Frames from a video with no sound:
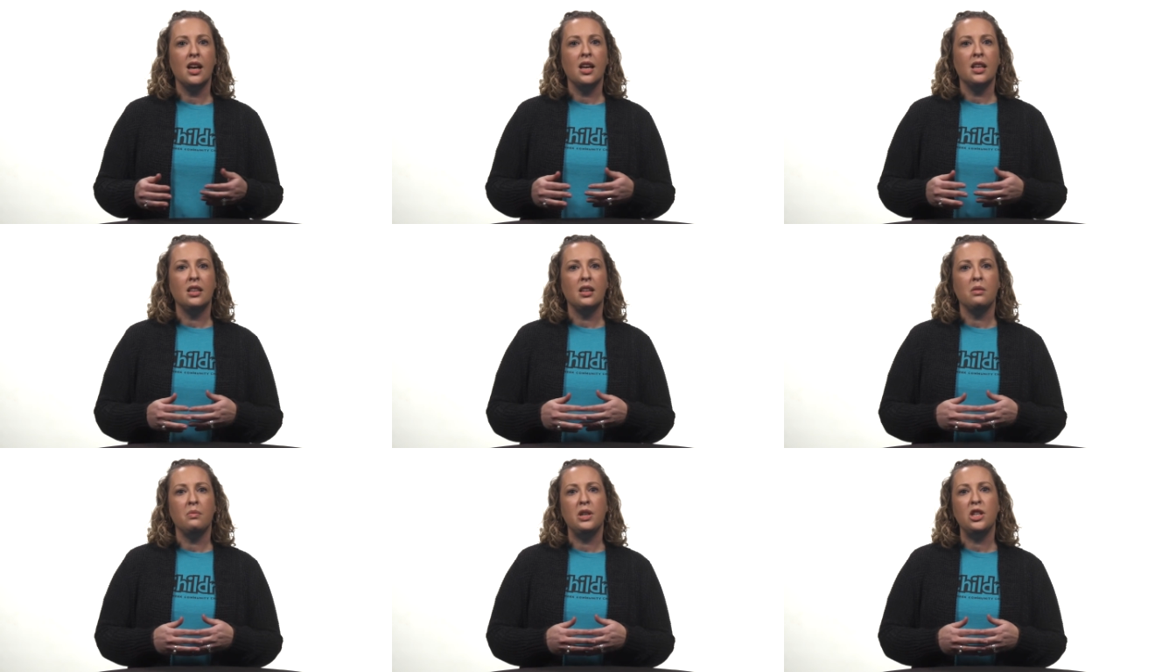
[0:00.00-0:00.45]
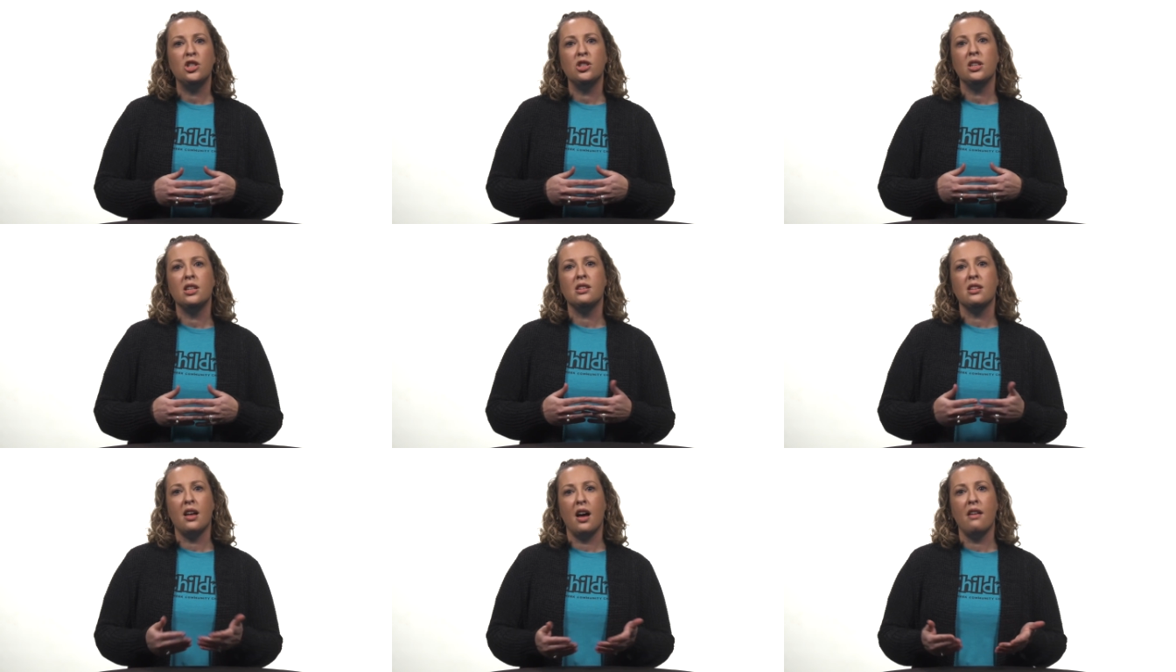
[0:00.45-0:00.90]
then we
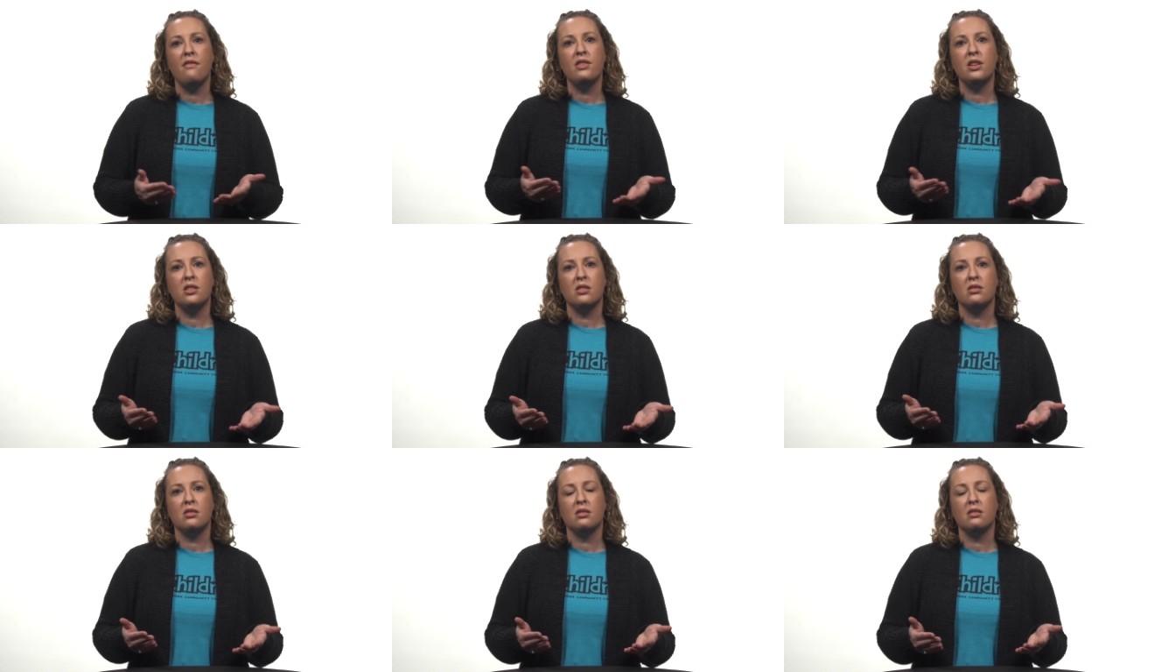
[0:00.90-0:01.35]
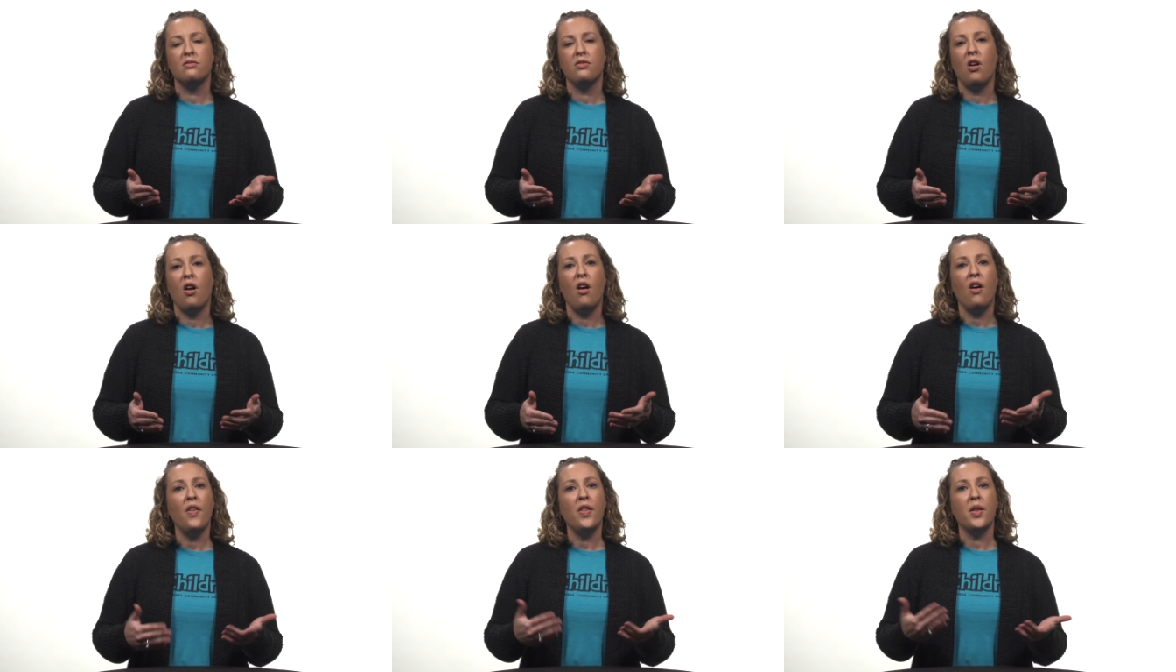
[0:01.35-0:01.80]
should love and serve
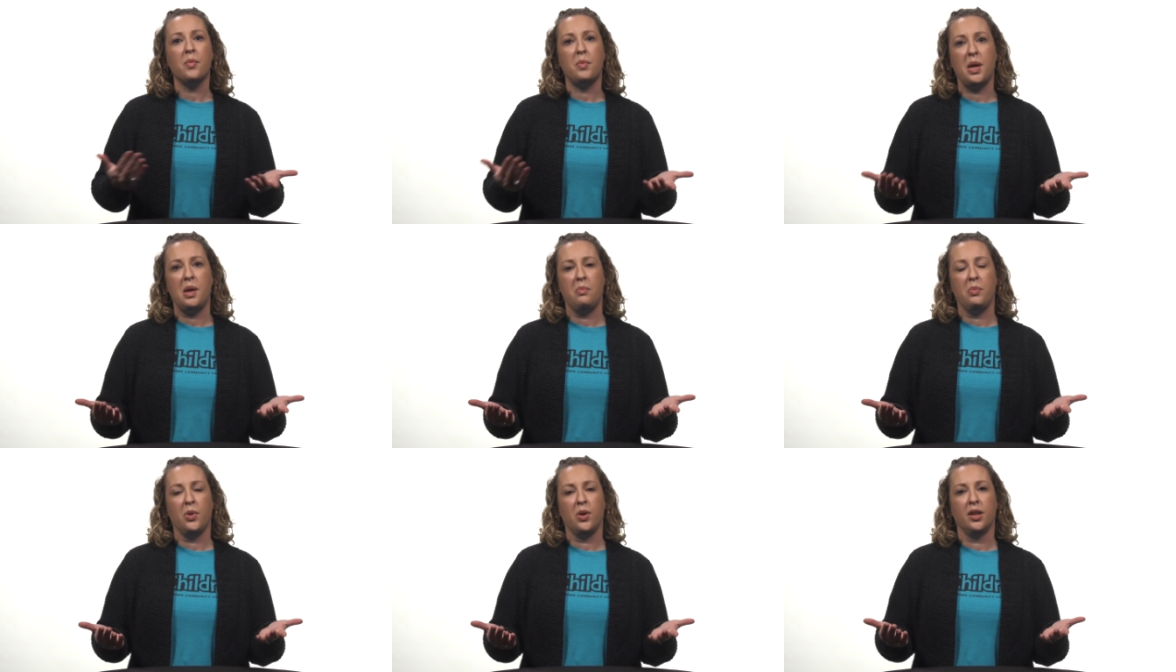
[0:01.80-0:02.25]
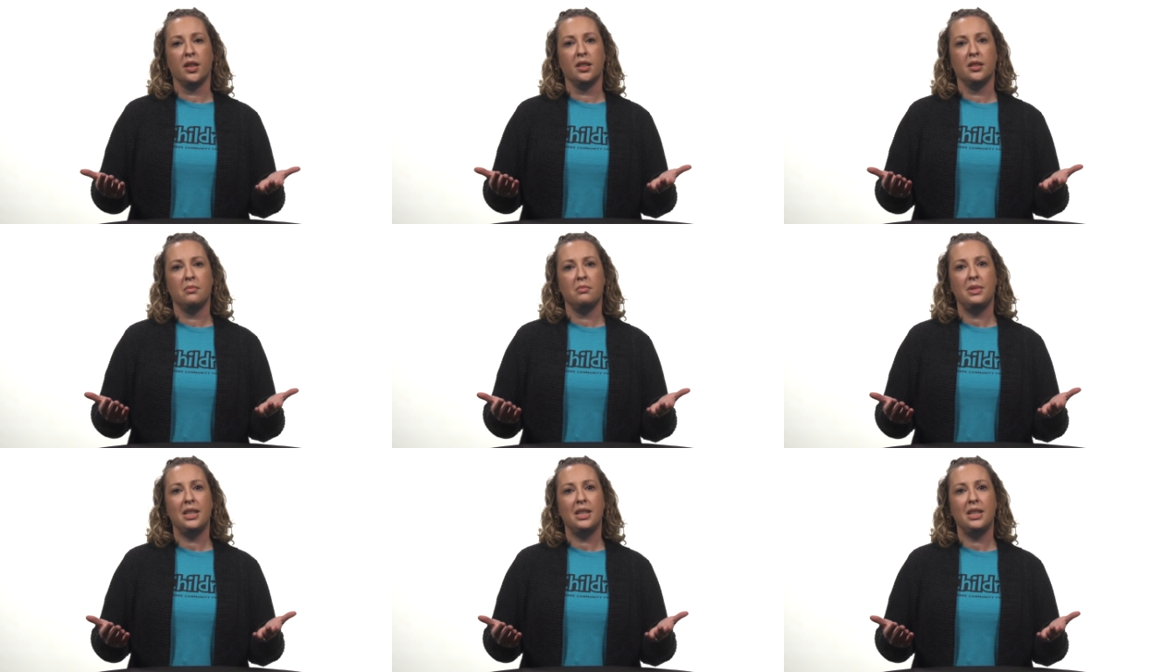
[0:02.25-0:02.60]
all the people